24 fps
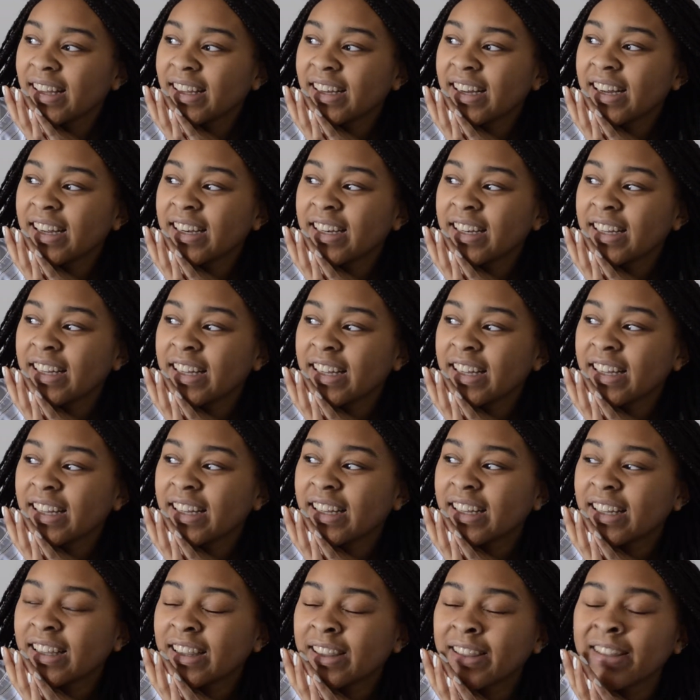kind of like
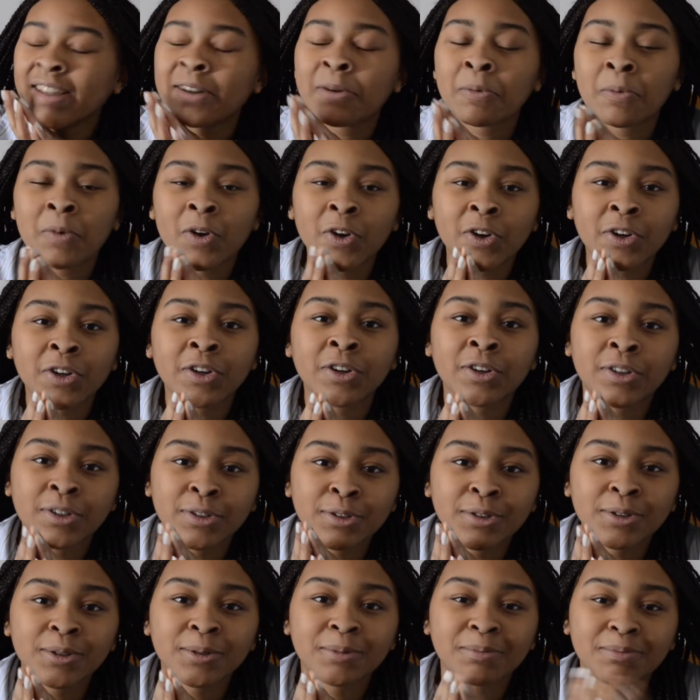they're
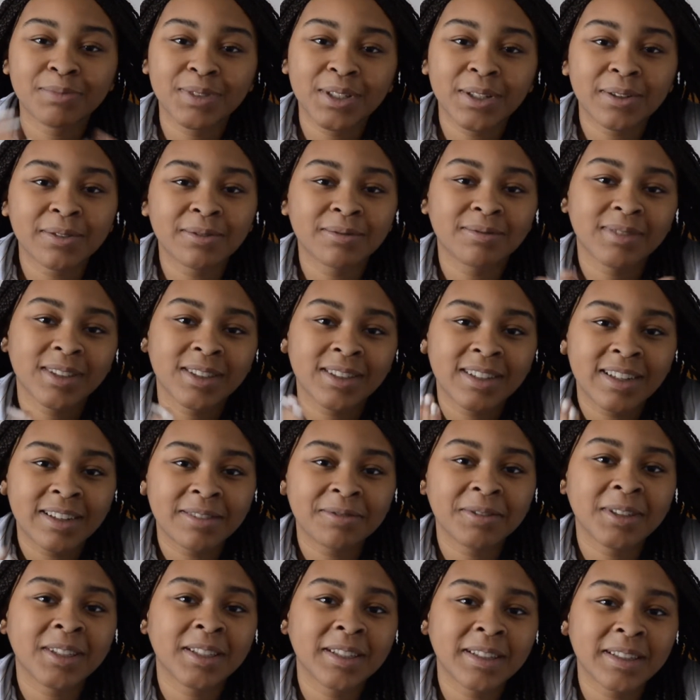workers, so they're not
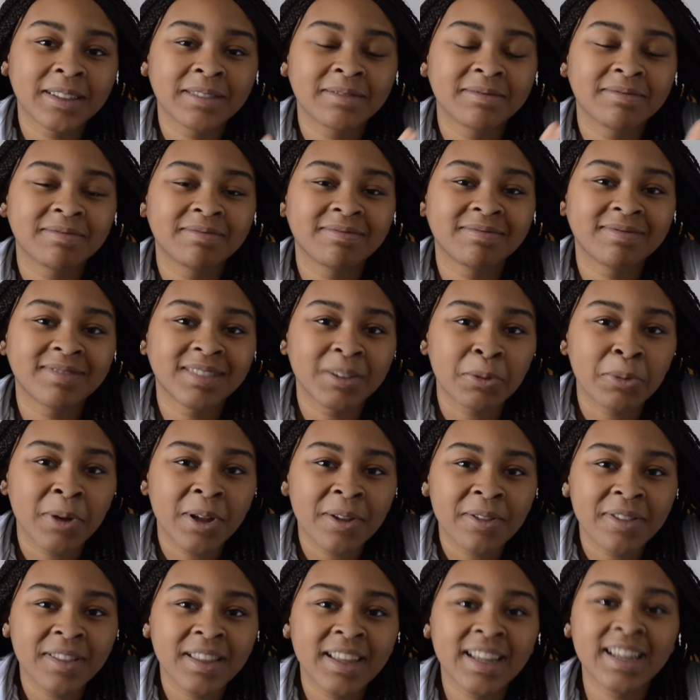really
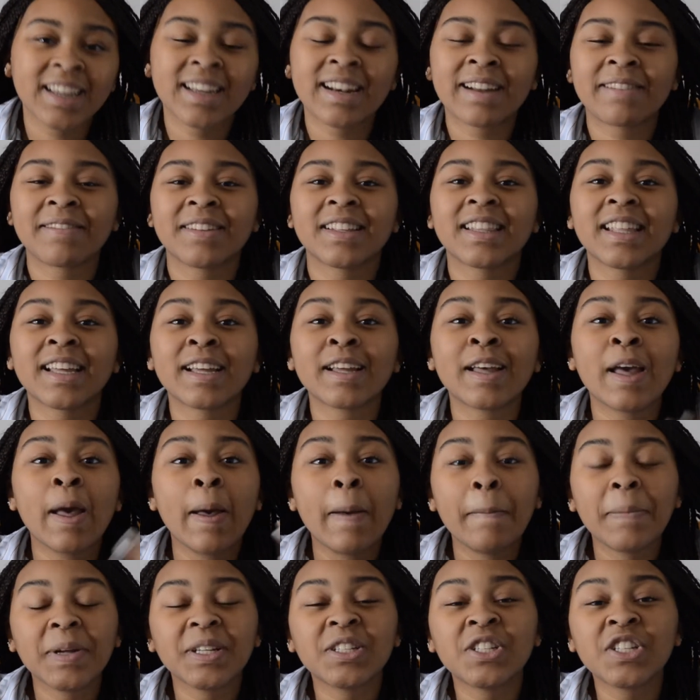wealthy and everything.
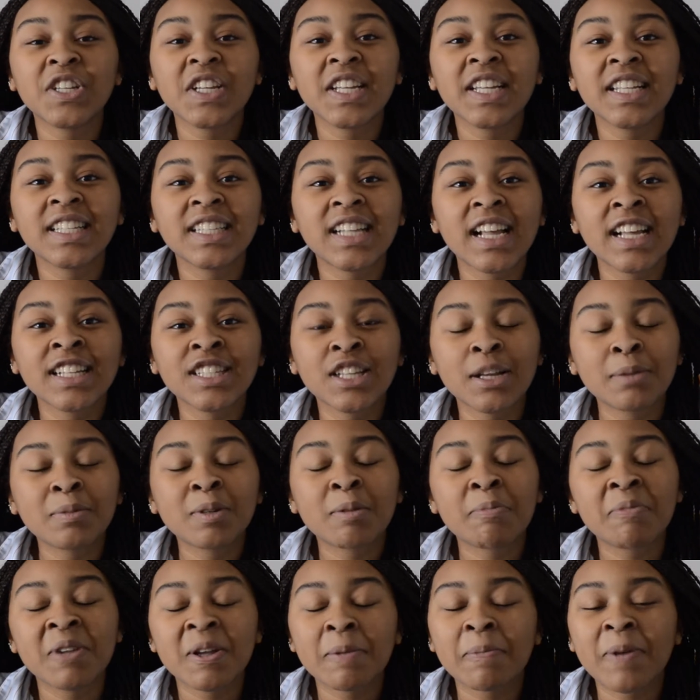But she signs up to
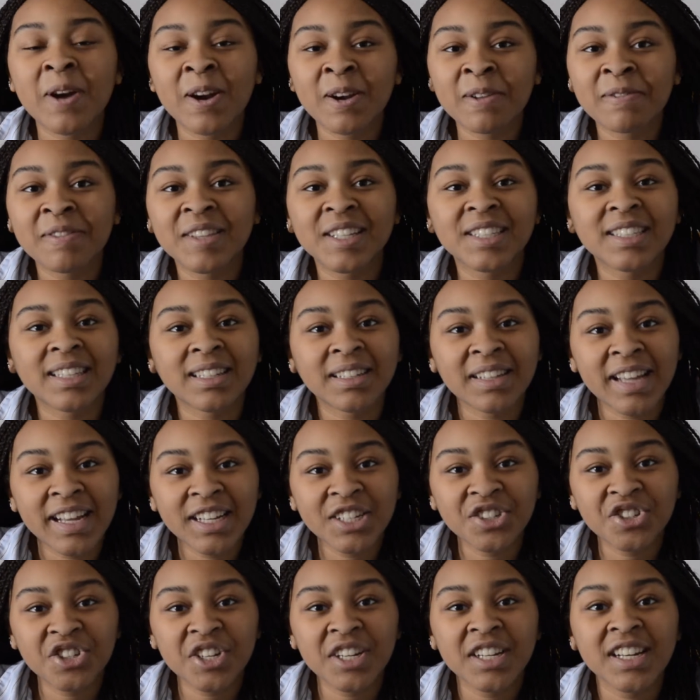be a part of the
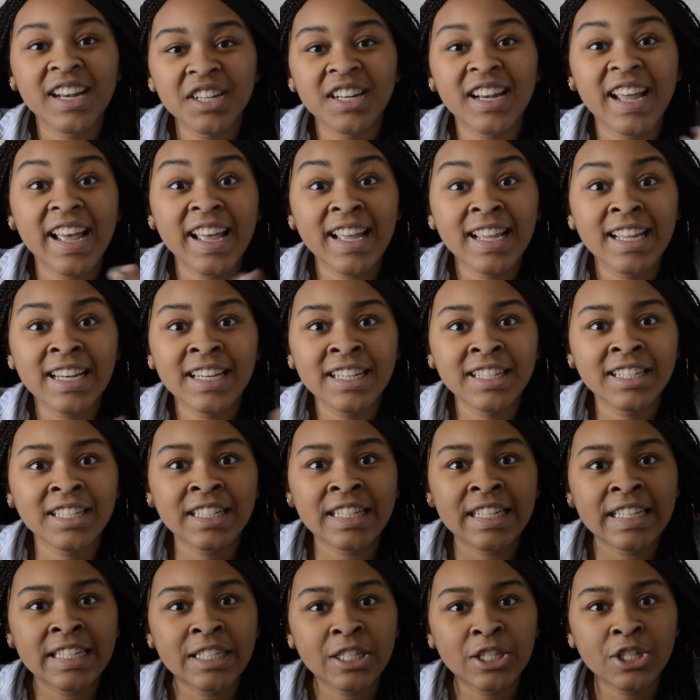selection, and
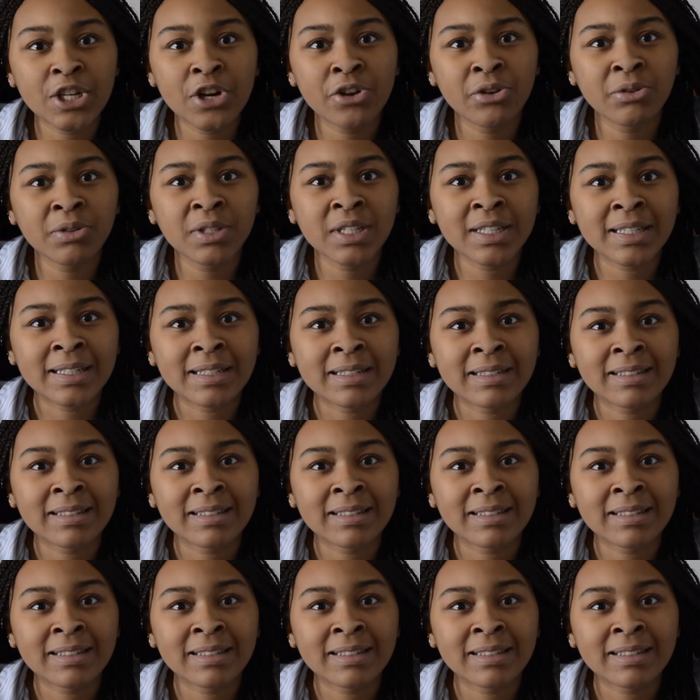she's chosen.